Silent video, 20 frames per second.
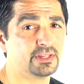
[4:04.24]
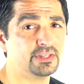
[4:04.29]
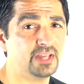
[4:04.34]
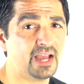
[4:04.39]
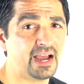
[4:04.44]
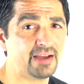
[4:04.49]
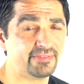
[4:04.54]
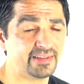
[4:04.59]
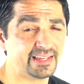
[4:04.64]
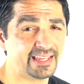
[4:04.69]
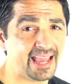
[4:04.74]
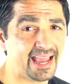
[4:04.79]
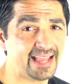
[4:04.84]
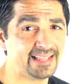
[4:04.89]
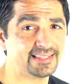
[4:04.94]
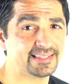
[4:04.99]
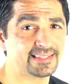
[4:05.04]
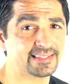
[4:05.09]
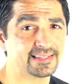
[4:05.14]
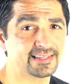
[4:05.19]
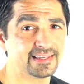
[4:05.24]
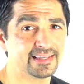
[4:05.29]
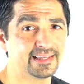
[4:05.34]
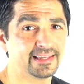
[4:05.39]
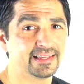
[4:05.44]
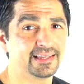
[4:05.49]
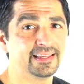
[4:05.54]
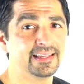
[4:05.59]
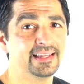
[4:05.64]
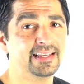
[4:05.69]
can you have a guess?
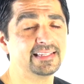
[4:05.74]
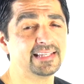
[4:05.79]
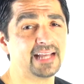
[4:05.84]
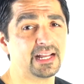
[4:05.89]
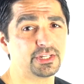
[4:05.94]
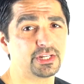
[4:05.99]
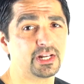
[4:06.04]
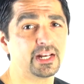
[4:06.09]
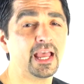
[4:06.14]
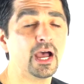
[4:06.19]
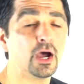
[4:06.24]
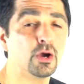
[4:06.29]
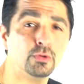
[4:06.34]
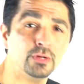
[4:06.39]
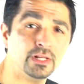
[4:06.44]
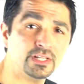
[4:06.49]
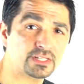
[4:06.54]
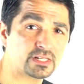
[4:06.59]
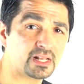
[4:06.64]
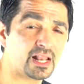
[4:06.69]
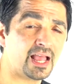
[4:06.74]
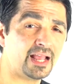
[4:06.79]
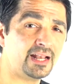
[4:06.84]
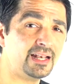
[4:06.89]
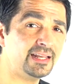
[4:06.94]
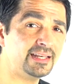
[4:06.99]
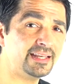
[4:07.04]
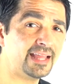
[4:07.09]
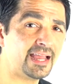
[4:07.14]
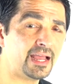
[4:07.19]
It's actually only
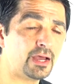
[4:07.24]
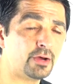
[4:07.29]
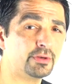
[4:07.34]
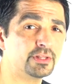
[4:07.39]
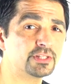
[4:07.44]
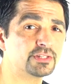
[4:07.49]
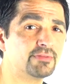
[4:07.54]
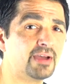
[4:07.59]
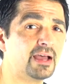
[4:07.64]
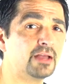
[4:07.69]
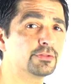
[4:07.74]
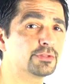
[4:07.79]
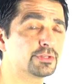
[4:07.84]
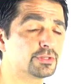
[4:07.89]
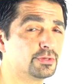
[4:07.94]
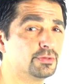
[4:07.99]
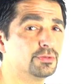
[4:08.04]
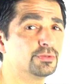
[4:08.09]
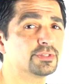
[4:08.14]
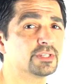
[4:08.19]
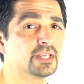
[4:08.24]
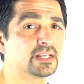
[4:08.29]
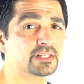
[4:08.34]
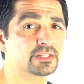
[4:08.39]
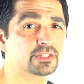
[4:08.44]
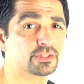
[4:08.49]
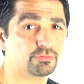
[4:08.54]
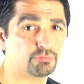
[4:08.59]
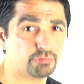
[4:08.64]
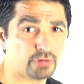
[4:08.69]
slightly down. It's around
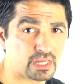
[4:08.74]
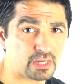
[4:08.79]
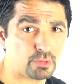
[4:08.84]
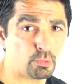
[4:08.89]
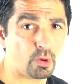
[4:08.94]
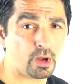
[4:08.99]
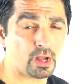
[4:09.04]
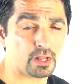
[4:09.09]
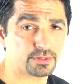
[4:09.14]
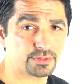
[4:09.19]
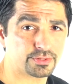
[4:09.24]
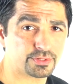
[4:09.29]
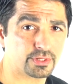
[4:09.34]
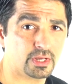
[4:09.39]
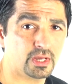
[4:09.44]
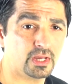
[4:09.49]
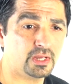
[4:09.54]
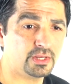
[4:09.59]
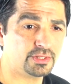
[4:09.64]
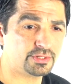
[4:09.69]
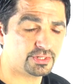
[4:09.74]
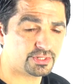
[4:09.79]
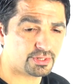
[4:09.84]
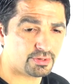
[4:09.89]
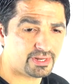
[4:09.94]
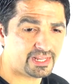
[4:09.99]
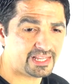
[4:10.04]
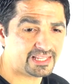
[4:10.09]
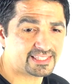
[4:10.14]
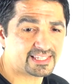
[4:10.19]
263 watts. So there's
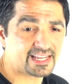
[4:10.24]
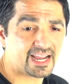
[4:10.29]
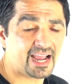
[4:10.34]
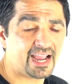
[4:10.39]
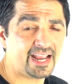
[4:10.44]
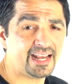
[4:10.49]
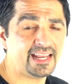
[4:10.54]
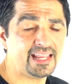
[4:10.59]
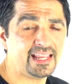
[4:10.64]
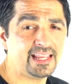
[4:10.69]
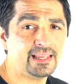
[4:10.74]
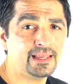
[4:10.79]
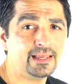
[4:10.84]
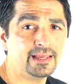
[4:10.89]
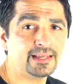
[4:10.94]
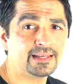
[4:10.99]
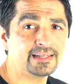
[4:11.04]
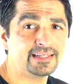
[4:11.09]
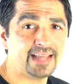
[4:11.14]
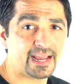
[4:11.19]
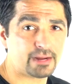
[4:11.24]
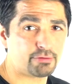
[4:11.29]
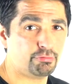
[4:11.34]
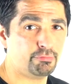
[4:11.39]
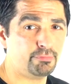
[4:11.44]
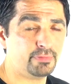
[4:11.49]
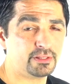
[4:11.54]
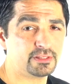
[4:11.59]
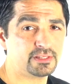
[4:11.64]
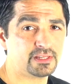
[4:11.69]
only a tiny
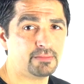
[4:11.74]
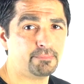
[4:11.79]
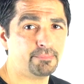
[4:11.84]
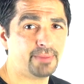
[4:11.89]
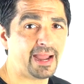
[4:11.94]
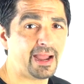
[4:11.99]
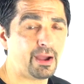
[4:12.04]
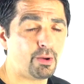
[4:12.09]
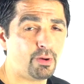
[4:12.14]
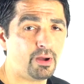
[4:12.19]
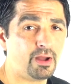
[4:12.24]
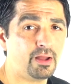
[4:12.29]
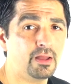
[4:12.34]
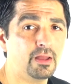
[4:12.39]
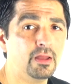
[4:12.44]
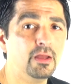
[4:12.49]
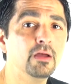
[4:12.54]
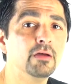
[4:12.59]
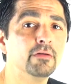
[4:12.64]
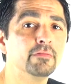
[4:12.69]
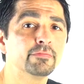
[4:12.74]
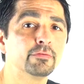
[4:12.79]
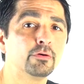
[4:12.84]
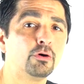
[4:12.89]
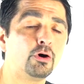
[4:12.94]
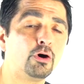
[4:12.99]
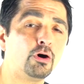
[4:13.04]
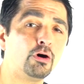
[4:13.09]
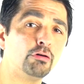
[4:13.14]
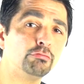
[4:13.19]
decrement in power
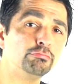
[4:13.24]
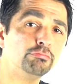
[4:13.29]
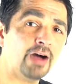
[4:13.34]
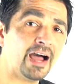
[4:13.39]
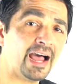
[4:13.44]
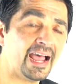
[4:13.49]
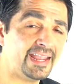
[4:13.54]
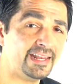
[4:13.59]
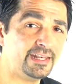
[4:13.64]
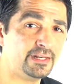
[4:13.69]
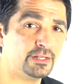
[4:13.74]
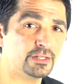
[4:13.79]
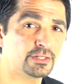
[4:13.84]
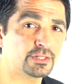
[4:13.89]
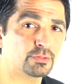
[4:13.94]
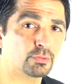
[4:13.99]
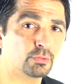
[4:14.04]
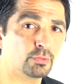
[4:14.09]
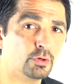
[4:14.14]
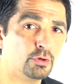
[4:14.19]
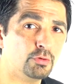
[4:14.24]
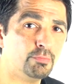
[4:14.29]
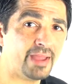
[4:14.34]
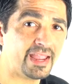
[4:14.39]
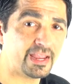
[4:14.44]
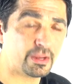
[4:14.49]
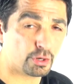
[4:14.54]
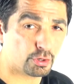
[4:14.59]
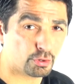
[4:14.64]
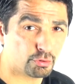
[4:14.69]
for riders who
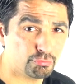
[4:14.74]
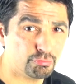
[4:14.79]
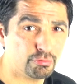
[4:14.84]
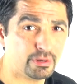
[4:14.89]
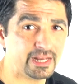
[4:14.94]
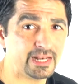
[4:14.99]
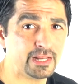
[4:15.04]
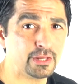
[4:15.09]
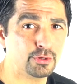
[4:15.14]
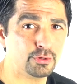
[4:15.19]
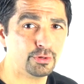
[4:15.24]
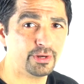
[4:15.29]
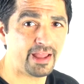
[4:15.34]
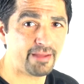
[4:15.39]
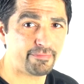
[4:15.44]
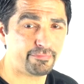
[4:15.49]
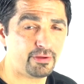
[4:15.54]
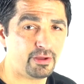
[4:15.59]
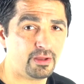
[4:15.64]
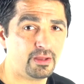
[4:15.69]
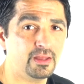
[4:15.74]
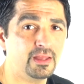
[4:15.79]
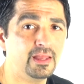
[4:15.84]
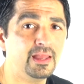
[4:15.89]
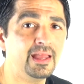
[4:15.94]
make a really good effort.